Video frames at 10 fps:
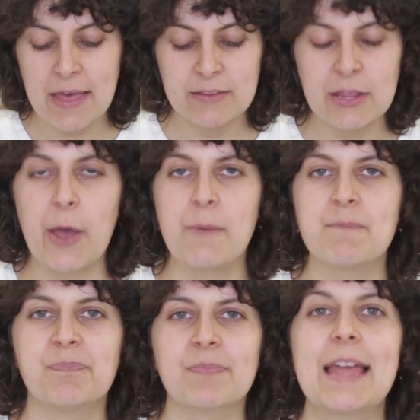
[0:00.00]
So
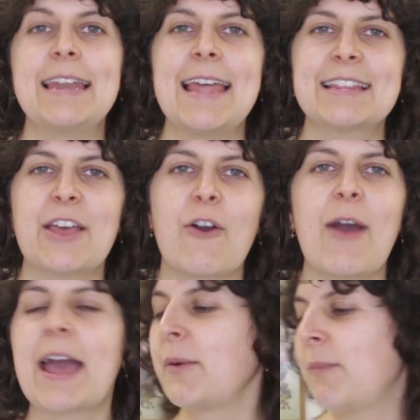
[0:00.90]
let's get
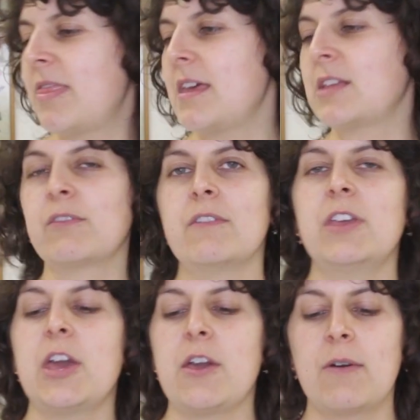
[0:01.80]
cracking with this
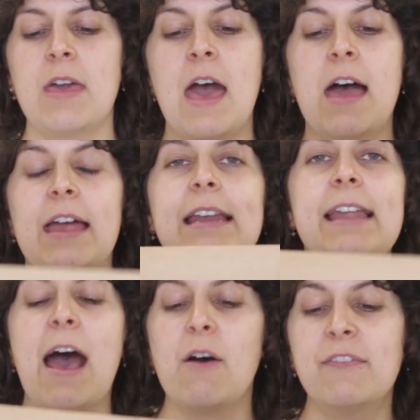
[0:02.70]
review.
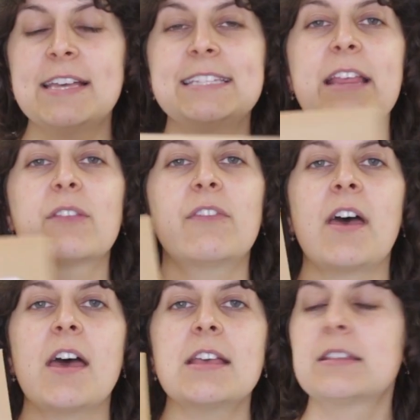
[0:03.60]
Now, first things
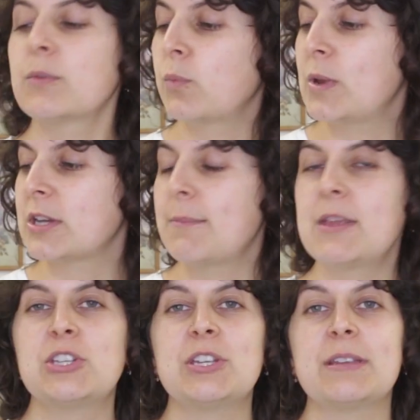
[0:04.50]
first, which I
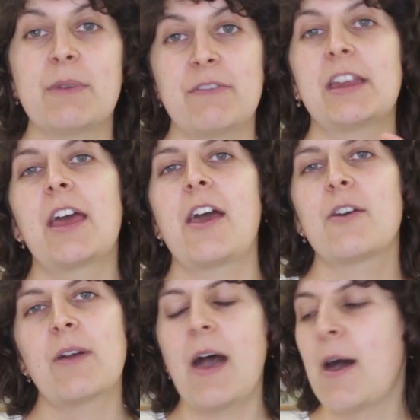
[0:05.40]
mentioned in my
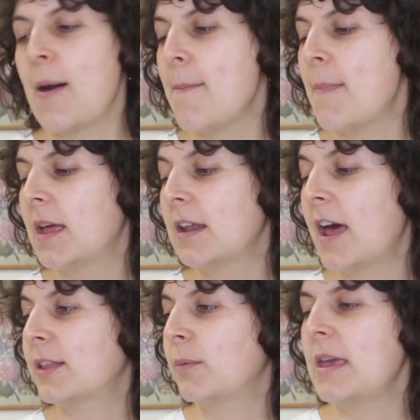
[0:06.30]
video
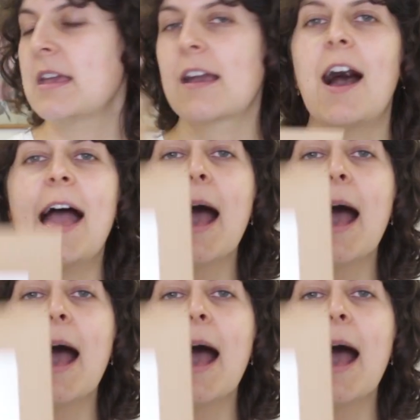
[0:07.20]
last week, I